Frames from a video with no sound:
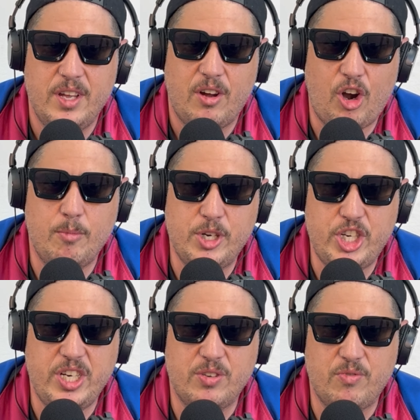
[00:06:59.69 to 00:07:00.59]
Our
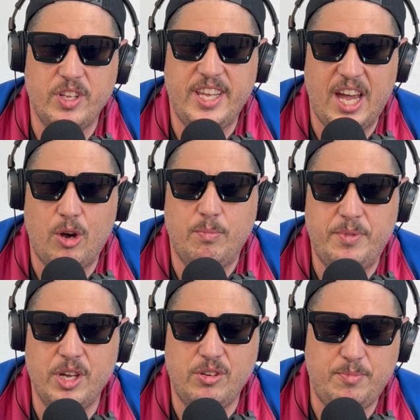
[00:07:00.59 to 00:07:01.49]
machines really help
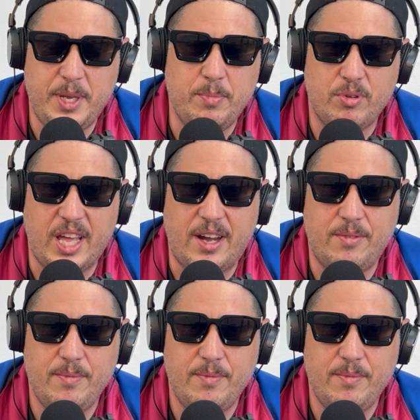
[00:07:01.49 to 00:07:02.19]
those people out.